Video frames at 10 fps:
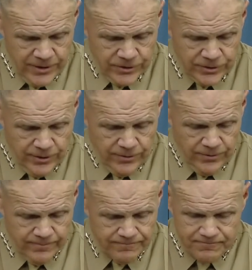
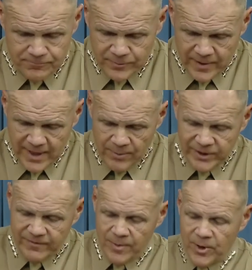So I believe I've